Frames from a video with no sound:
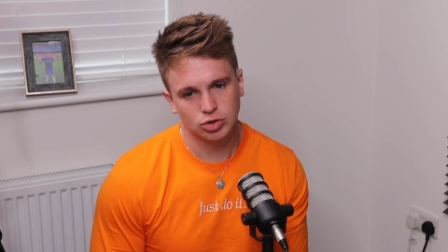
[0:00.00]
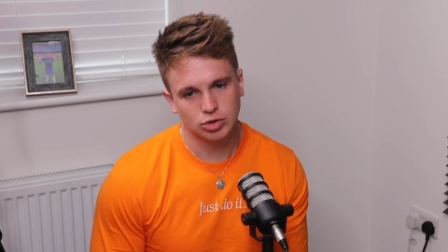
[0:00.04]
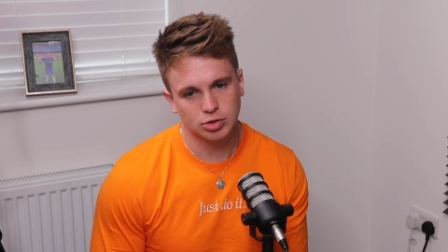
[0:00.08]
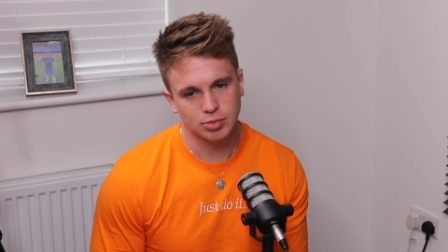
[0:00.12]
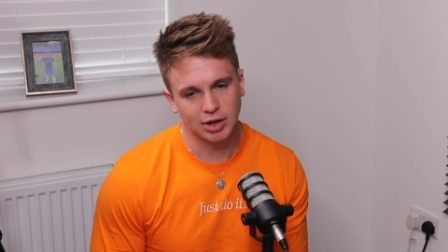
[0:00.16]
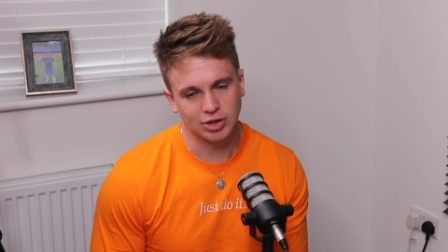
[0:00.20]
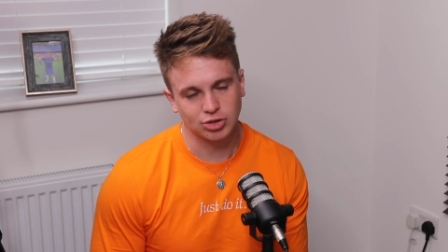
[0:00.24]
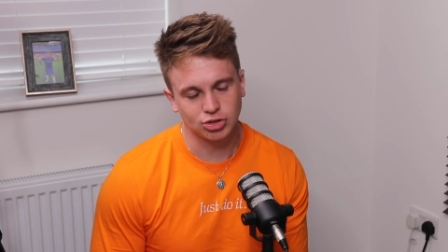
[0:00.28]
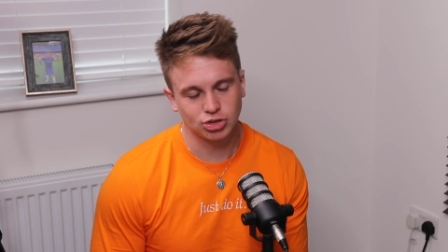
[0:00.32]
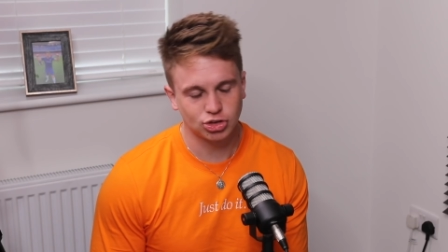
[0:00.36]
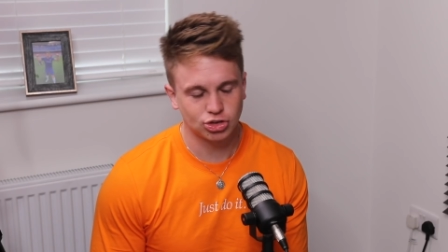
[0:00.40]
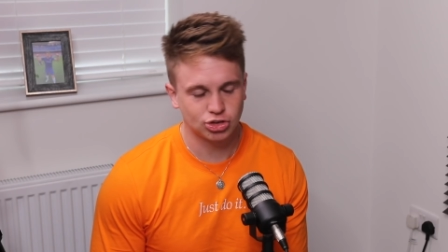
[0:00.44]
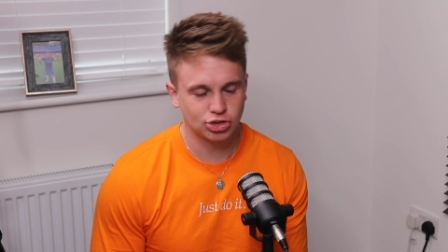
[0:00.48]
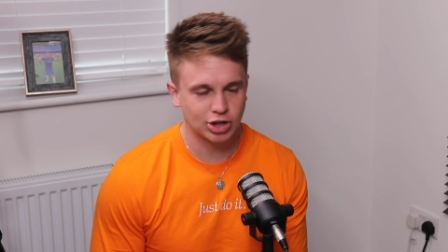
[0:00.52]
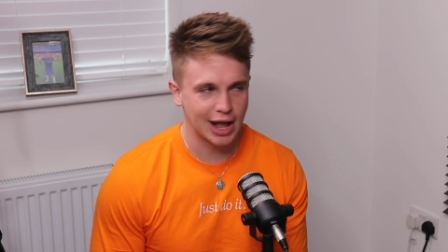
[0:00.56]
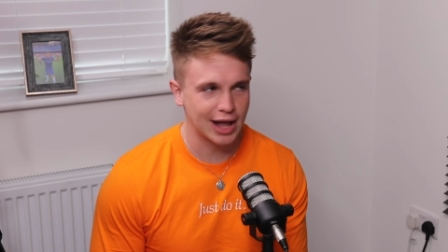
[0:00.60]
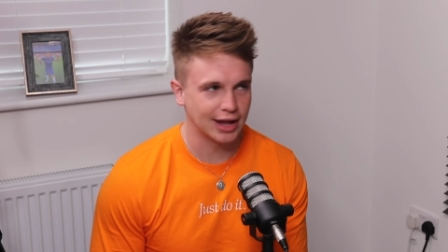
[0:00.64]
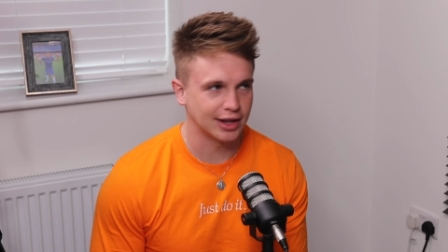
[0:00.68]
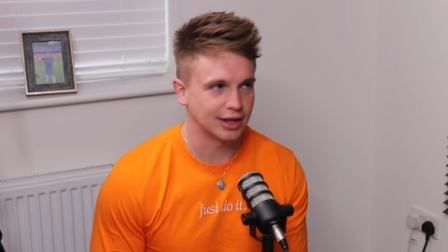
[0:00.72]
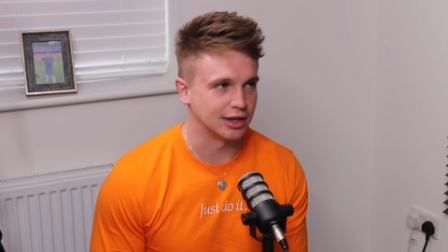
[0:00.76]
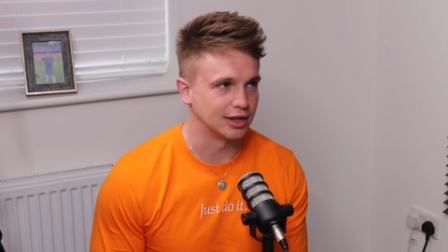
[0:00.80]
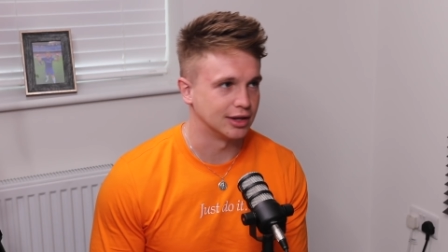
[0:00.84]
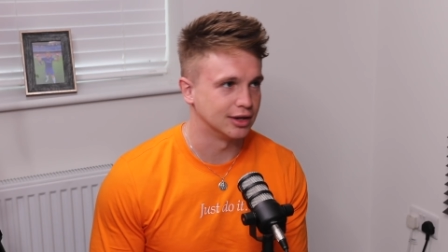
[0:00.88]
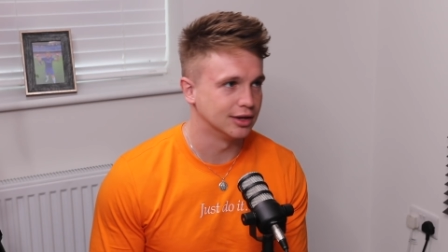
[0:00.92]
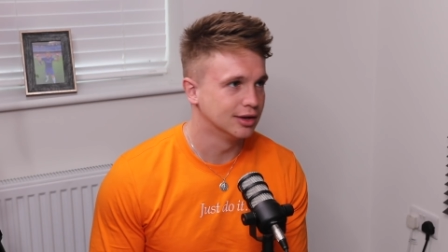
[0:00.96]
talking about
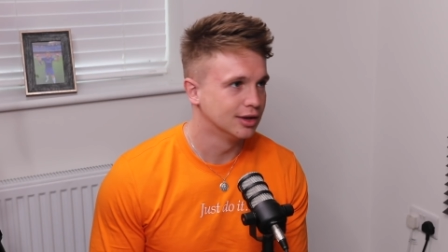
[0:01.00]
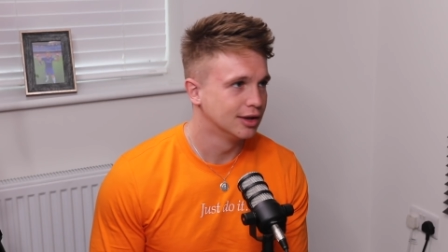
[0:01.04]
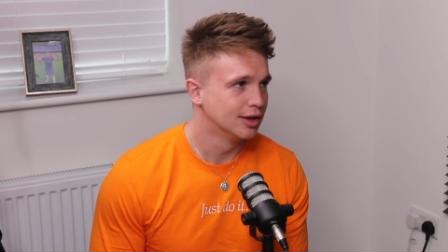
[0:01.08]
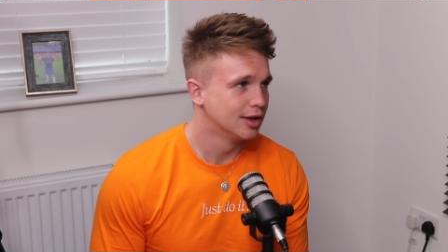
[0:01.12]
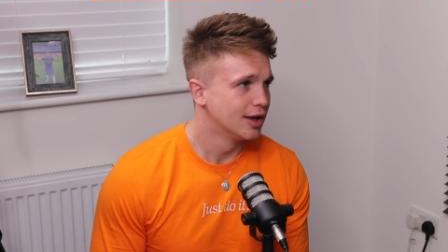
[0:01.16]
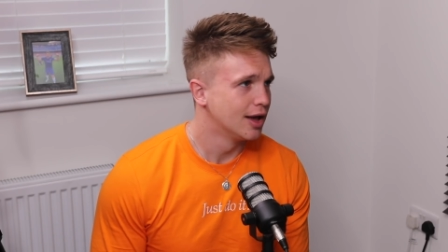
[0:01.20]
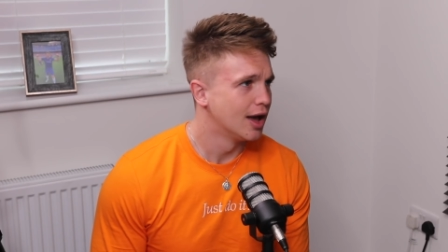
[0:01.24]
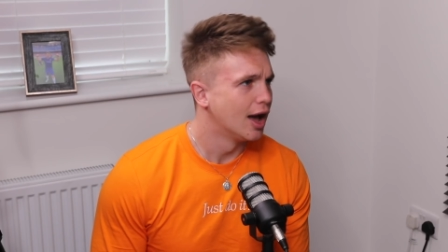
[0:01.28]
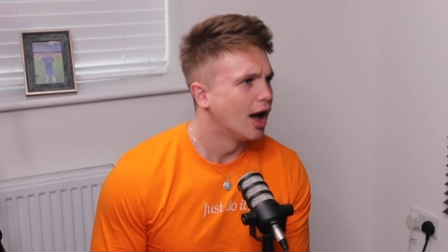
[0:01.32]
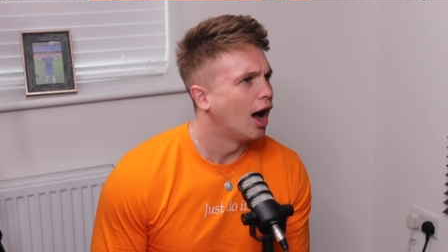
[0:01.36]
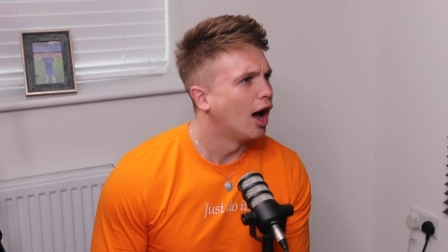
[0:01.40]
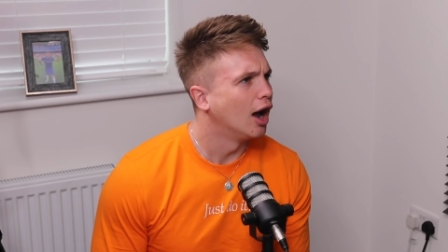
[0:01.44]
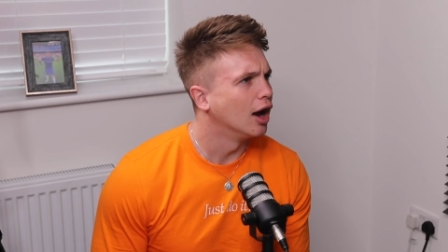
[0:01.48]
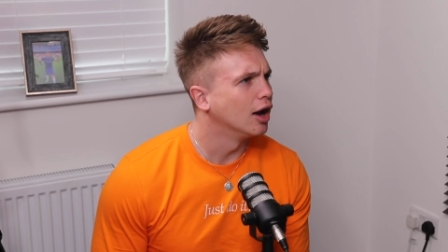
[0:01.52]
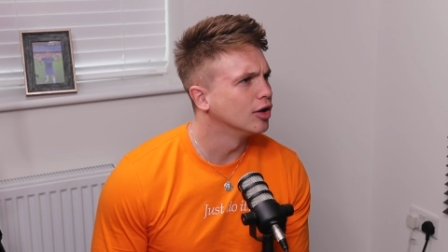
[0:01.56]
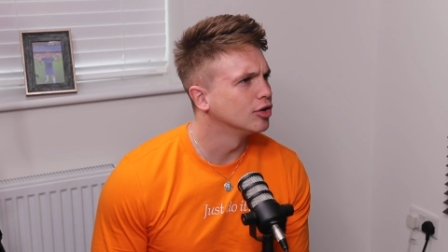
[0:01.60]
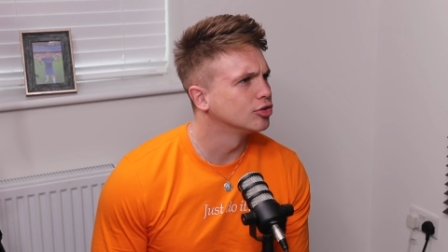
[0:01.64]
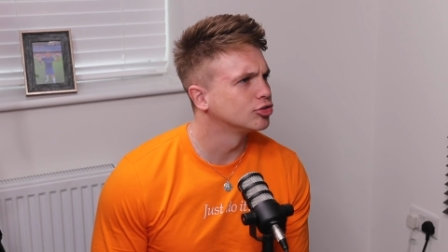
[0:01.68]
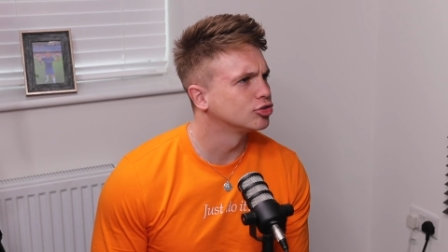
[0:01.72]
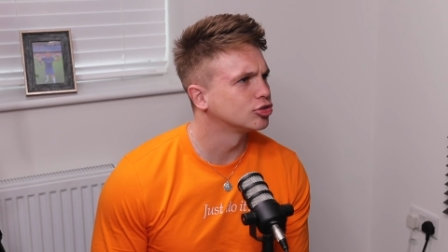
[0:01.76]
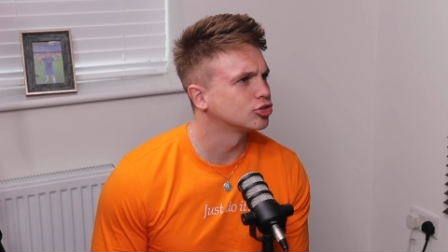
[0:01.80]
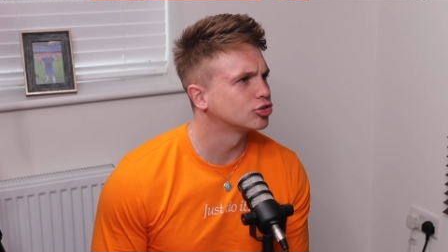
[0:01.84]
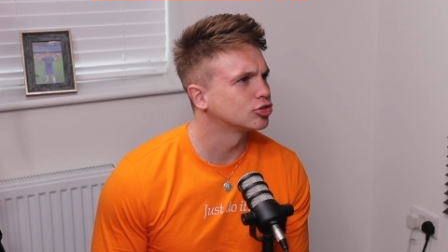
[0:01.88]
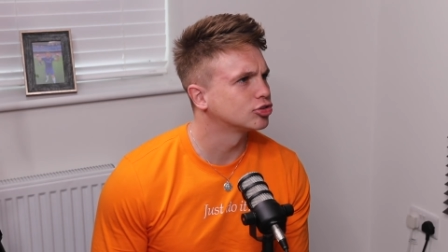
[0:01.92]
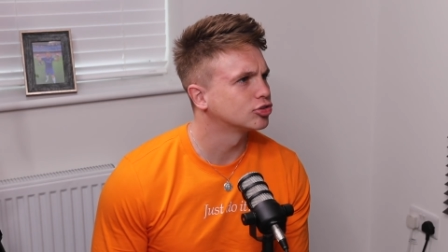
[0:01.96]
shagging, and I
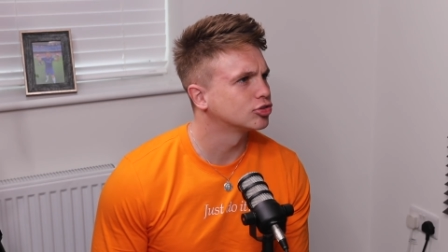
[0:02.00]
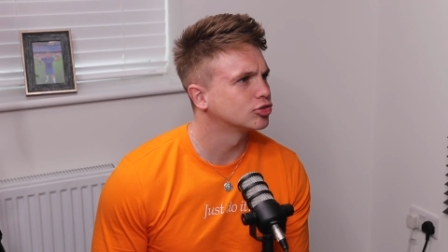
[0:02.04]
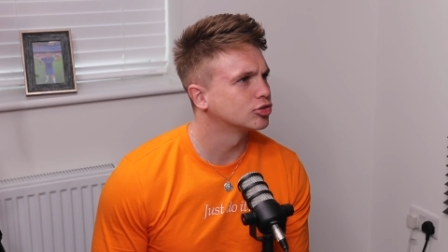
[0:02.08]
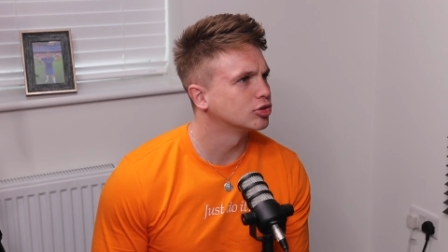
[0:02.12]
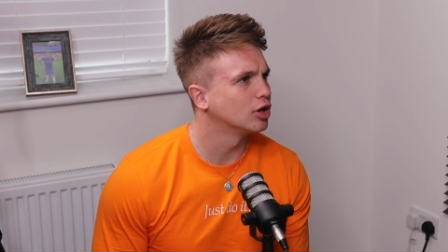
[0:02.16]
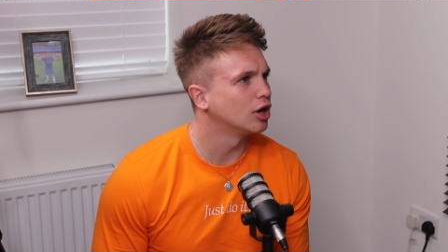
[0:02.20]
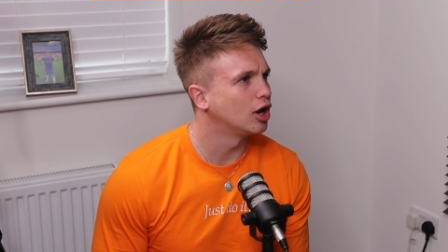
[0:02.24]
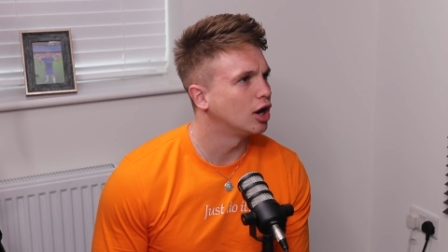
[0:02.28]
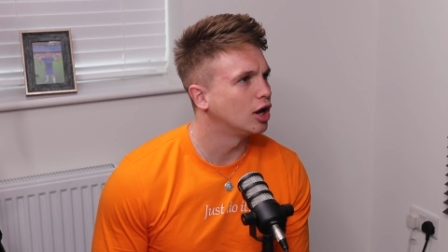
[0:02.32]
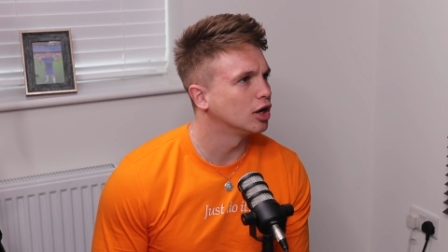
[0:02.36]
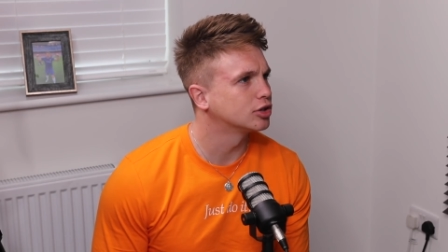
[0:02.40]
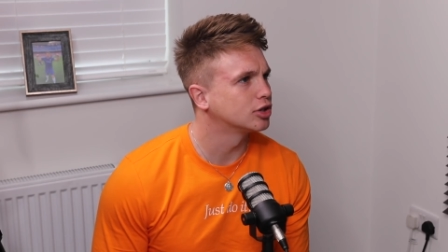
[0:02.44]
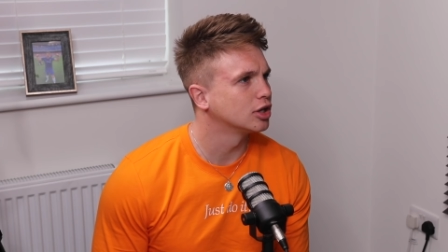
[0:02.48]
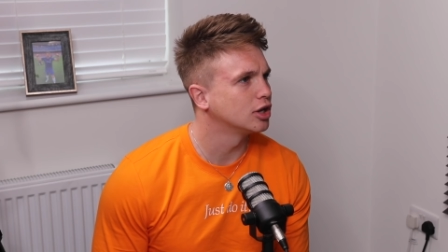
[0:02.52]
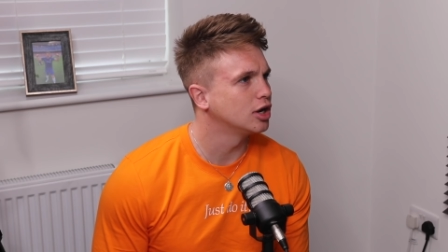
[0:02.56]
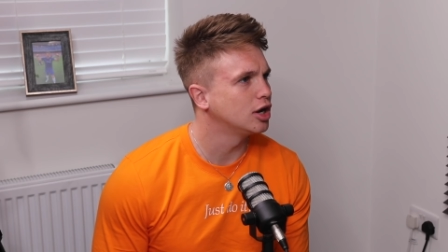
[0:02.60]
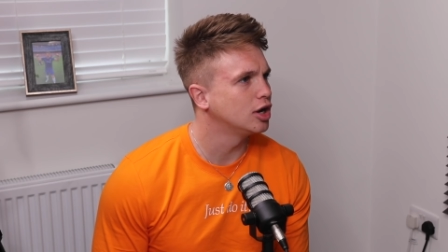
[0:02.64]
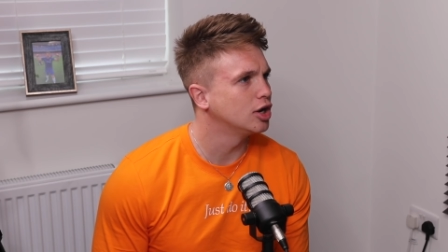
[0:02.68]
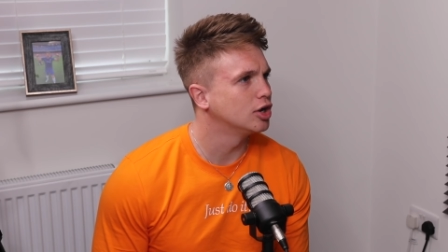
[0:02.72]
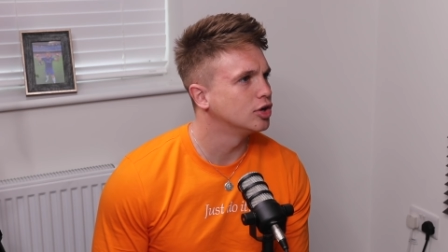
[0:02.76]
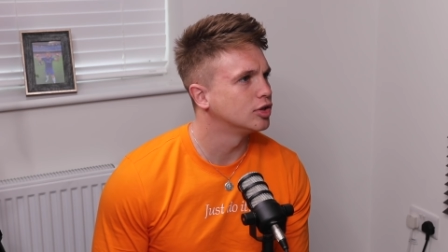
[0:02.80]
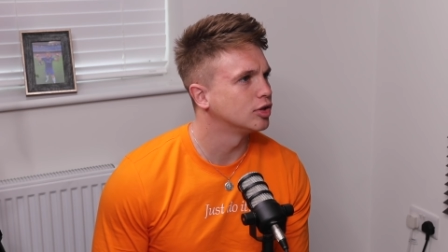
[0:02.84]
was just I don't know,